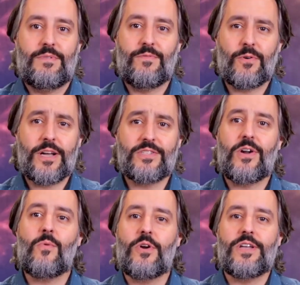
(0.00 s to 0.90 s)
Before I
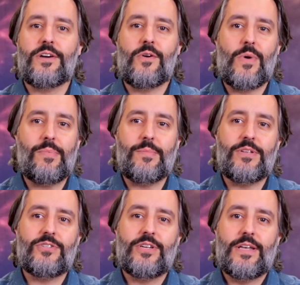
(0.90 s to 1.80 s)
start working on a Webb
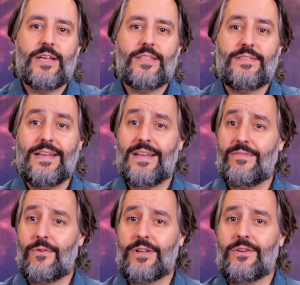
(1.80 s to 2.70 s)
image, the data have
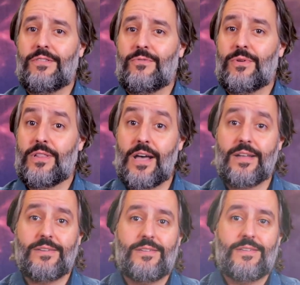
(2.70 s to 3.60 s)
already gone through a lot.
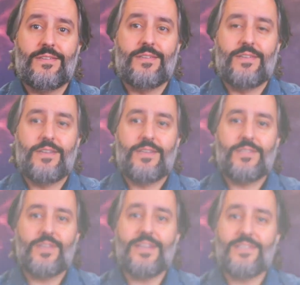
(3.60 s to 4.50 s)

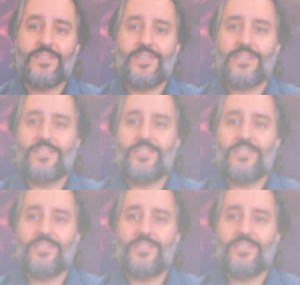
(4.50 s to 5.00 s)
Scientists had to